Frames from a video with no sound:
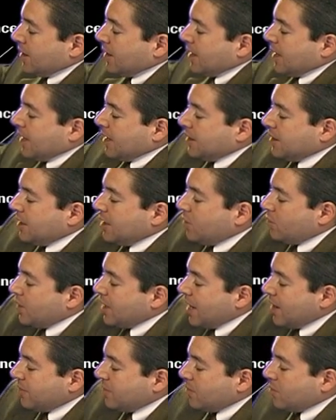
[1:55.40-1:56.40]
And here
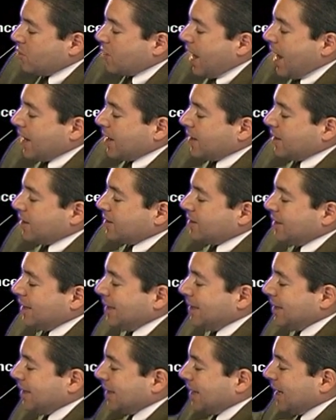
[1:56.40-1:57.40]
we have the brackets
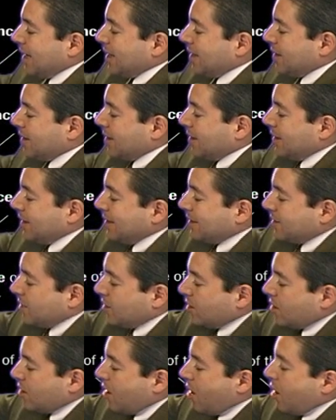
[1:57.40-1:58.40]
indicating that this
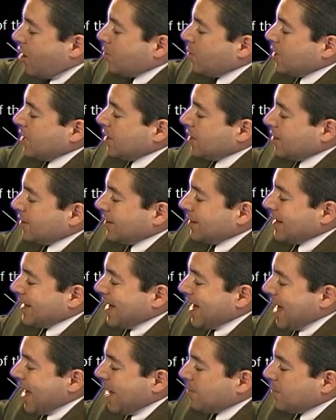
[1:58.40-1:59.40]
carbonyl
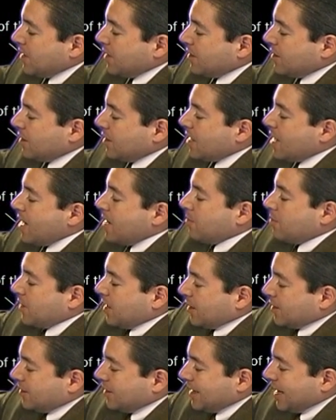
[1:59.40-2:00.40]
amine
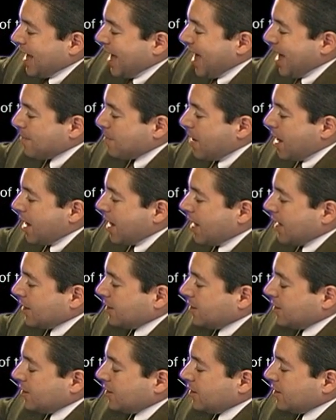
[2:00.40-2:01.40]
complex, the
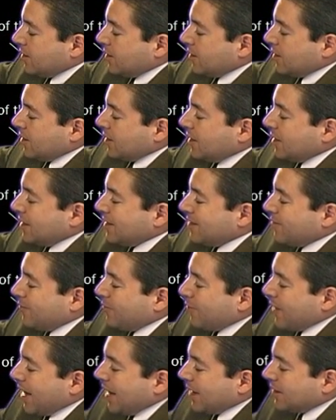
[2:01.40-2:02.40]
amide, is in
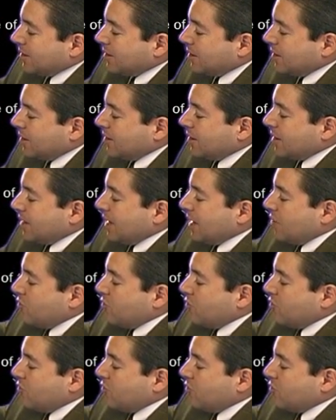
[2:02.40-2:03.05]
fact a